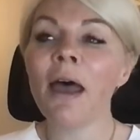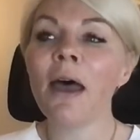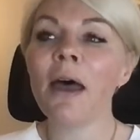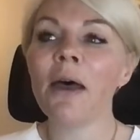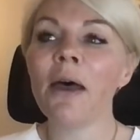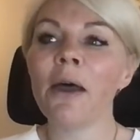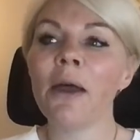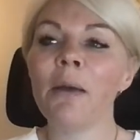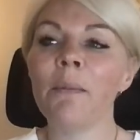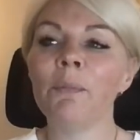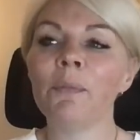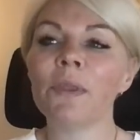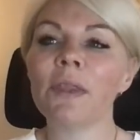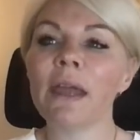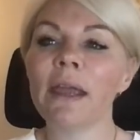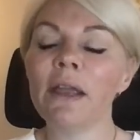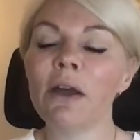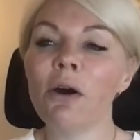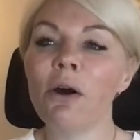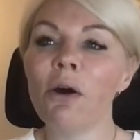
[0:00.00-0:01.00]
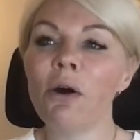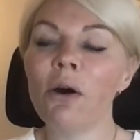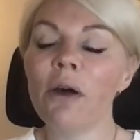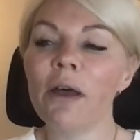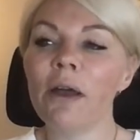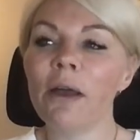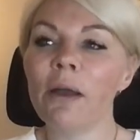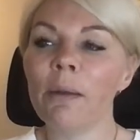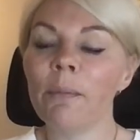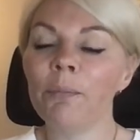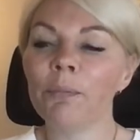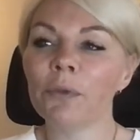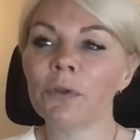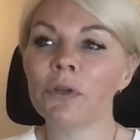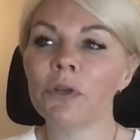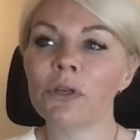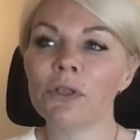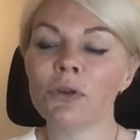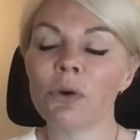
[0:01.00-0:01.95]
They are good